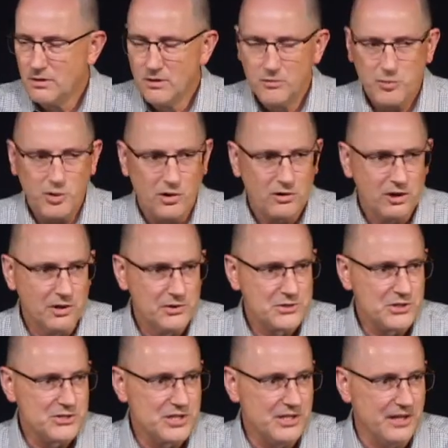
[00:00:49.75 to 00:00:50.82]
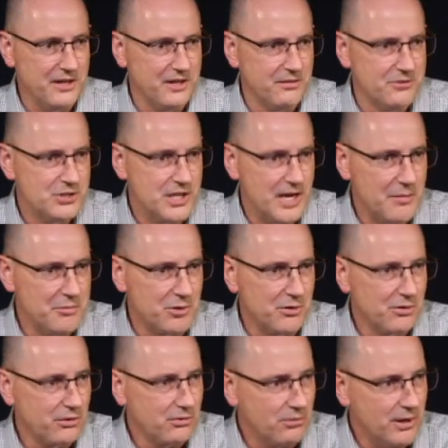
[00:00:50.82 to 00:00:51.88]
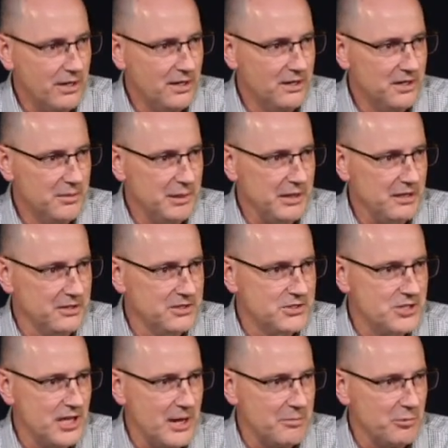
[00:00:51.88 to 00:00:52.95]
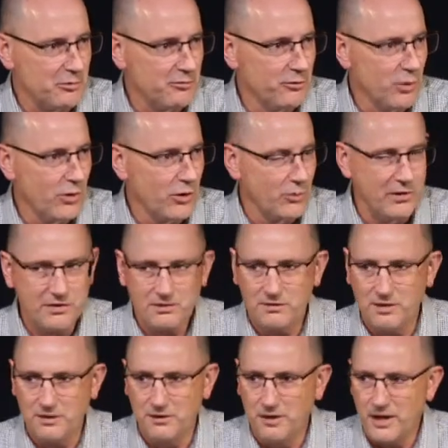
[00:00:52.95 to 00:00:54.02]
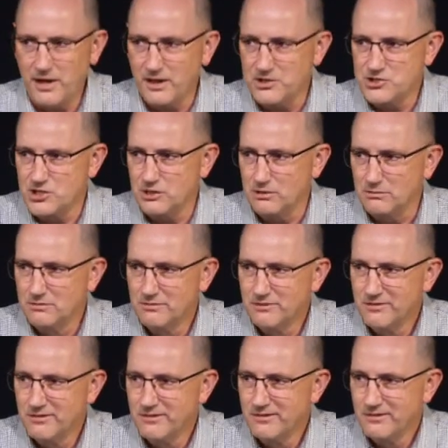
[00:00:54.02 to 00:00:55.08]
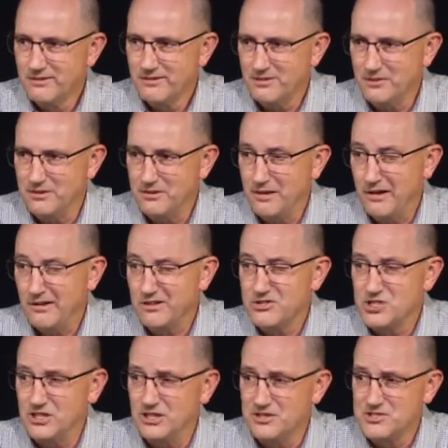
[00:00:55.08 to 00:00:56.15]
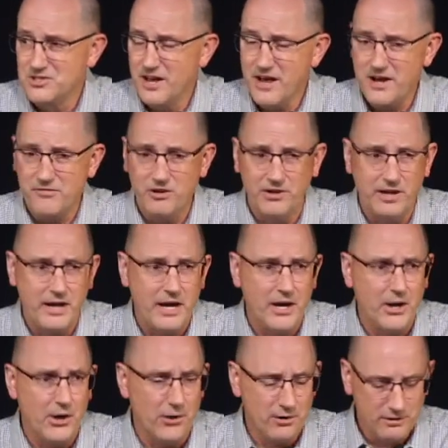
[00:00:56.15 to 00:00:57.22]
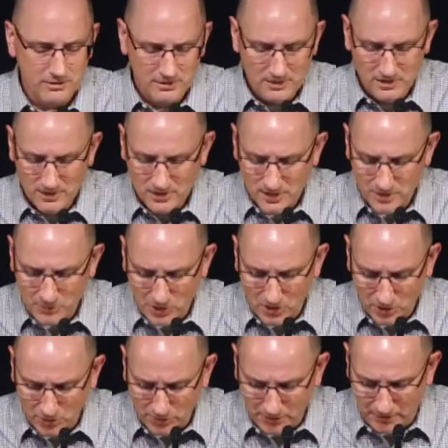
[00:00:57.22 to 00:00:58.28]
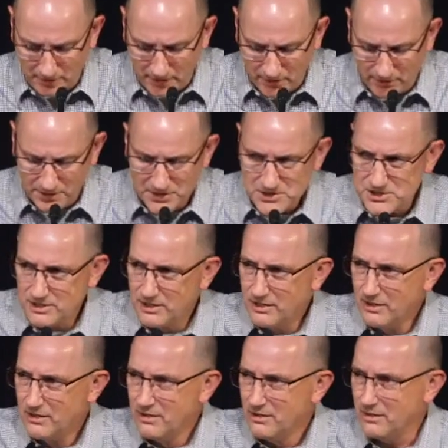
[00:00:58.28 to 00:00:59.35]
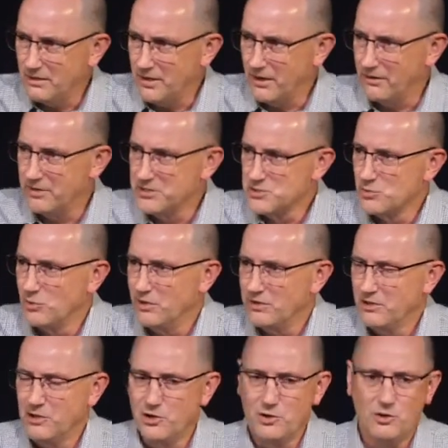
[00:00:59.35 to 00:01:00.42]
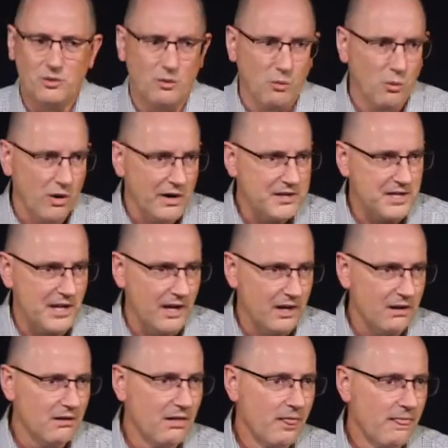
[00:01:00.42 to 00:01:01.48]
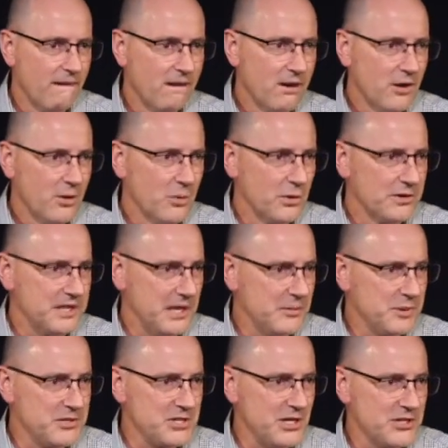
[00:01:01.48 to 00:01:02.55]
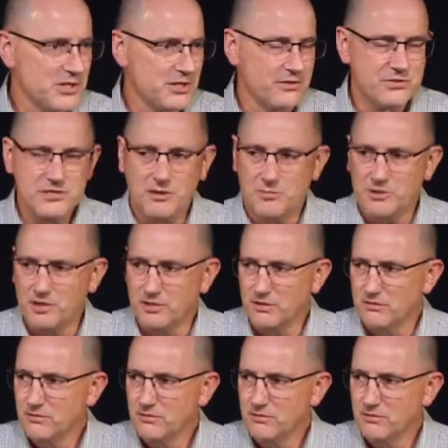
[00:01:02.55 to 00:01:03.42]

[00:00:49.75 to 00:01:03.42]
Paul closes the end of chapter 3 and he begins chapter 4 with an analogy. And the analogy is that of an heir and we all know what an heir is. An heir is one who one day will take possession of something